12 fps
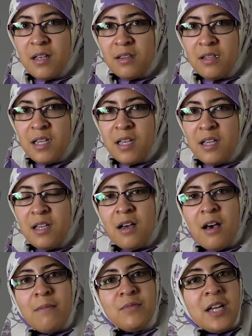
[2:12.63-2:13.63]
the
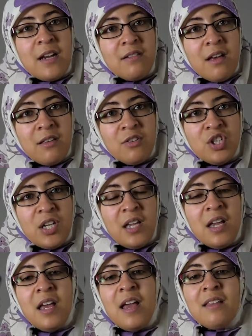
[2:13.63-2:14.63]

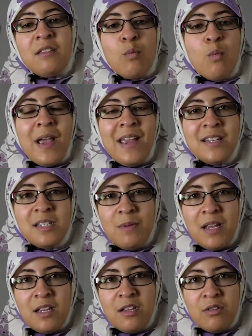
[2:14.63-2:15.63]
technology and the way it's
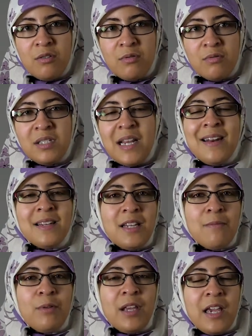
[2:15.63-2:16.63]
being used and its
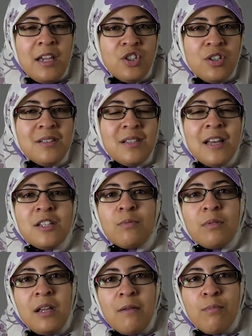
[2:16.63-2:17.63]
implications, that's
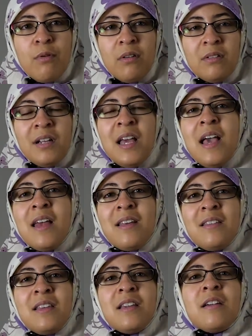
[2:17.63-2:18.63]
really important. And
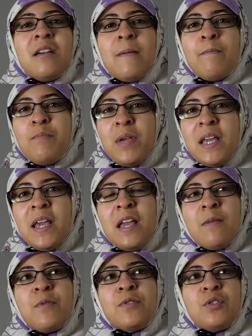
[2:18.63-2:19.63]
I think being
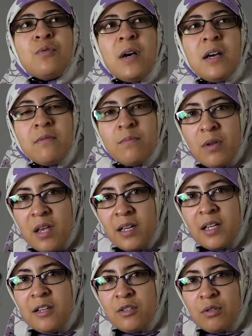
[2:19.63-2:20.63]
able to
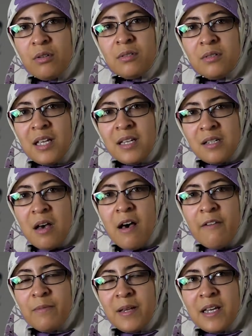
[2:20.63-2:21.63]
unplug and turn things
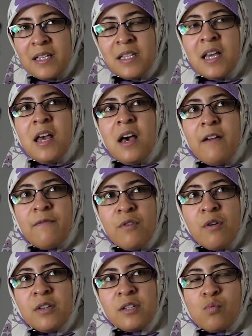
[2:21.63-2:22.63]
off, because I've
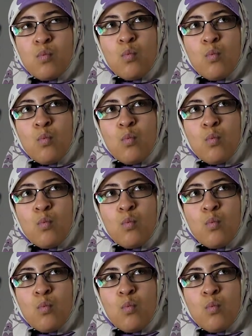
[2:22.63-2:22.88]
noticed